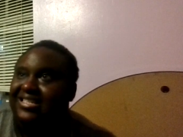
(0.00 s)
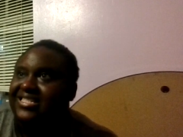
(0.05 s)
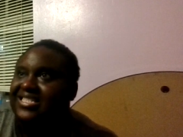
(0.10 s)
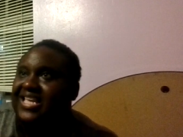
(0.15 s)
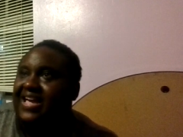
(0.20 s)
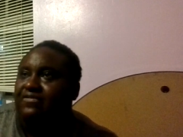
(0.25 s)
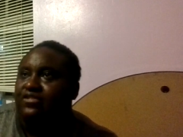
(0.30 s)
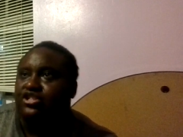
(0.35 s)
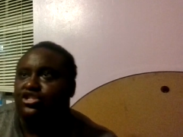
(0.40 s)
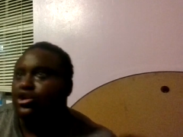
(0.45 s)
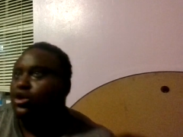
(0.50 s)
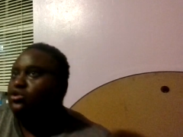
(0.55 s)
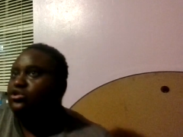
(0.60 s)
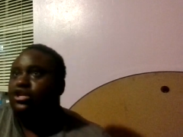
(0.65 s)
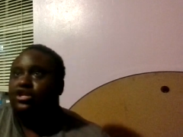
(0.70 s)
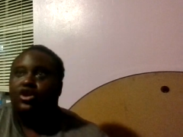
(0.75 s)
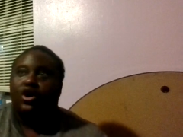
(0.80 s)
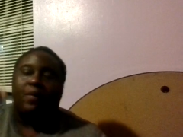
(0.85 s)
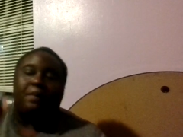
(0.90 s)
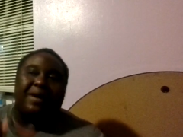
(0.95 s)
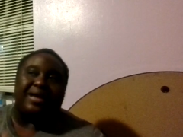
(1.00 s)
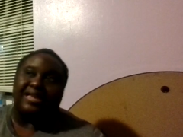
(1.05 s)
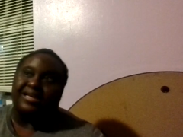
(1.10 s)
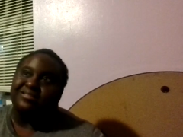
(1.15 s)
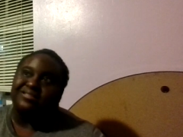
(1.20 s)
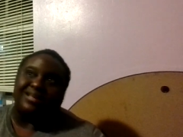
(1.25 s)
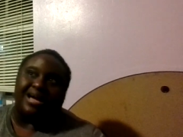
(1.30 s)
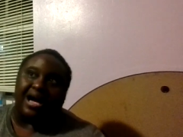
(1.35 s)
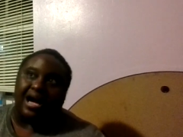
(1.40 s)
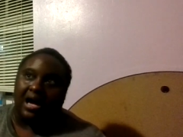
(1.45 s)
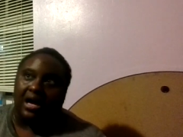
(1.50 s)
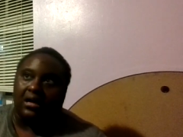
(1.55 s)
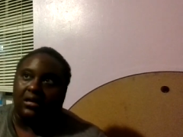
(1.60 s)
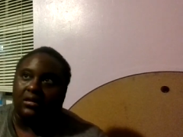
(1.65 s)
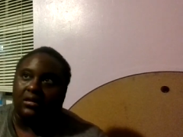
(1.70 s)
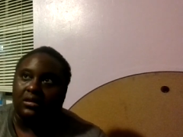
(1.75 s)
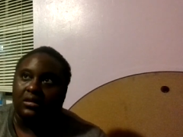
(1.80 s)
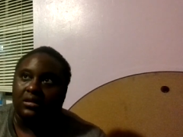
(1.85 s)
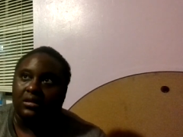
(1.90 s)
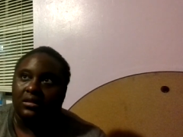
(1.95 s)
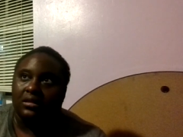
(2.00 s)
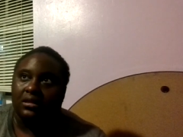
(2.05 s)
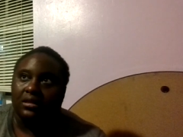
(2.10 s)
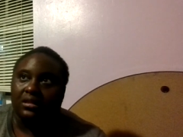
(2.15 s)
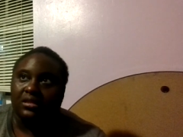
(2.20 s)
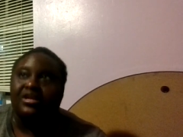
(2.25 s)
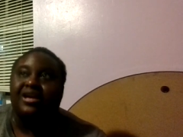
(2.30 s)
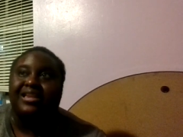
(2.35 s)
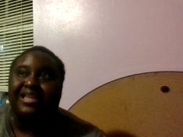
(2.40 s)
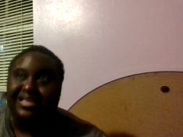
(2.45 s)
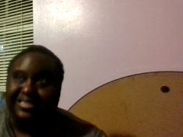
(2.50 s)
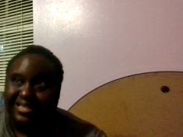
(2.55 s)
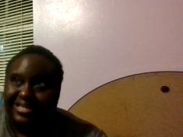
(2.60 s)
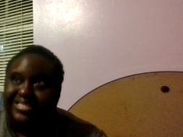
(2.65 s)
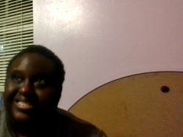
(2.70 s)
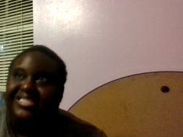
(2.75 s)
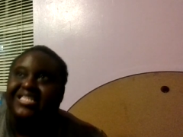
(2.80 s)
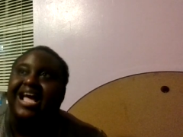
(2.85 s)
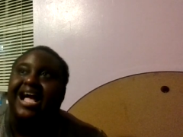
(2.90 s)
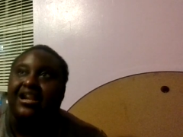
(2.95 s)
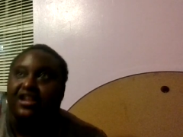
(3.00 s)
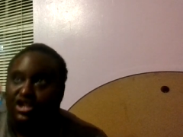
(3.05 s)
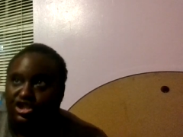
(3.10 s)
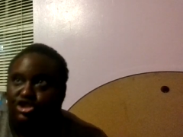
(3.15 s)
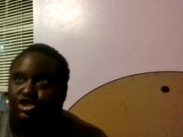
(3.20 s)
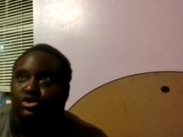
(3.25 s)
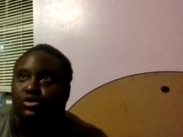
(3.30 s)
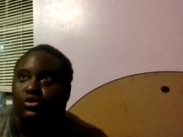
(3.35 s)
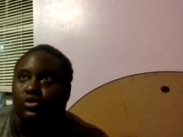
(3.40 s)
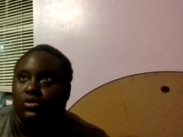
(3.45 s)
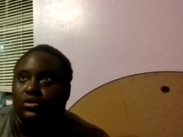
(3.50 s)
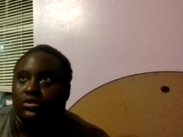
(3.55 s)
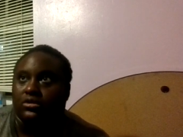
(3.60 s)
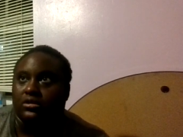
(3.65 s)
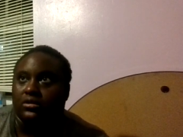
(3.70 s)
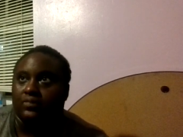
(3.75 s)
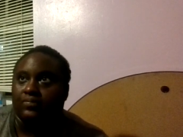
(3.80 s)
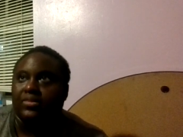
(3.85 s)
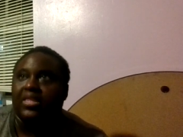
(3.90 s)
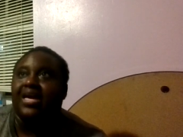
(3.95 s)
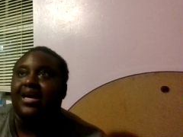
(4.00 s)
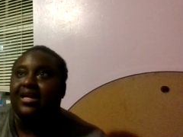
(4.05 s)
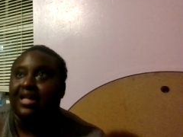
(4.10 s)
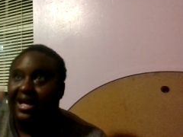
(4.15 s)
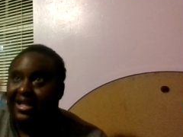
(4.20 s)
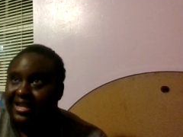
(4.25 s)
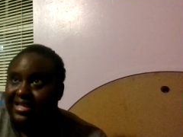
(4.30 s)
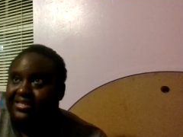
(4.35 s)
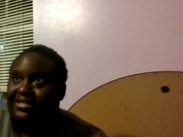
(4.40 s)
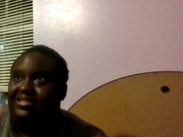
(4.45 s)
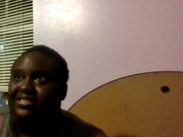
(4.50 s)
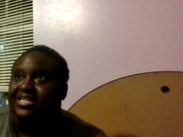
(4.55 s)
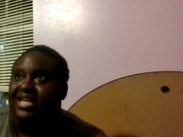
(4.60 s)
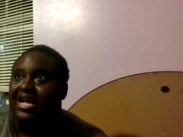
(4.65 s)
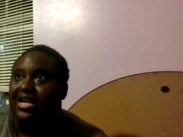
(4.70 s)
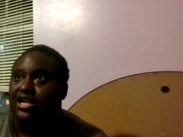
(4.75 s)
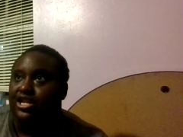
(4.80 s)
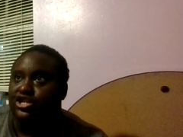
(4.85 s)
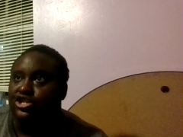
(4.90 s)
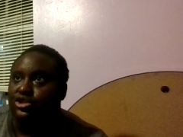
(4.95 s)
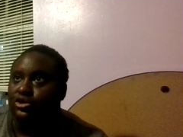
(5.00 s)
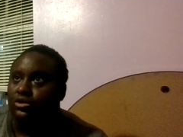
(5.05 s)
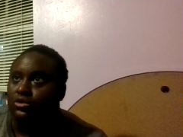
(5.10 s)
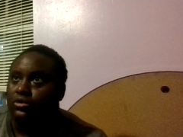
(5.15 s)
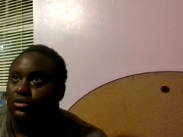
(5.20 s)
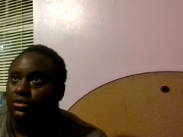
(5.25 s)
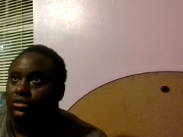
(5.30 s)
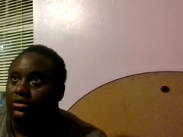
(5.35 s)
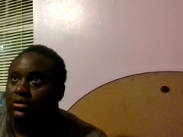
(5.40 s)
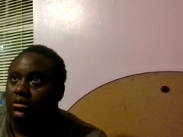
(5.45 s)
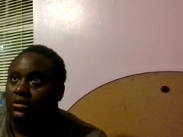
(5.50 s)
saved this house. So don't bother talk. You need to tell the truth. You need to tell the truth.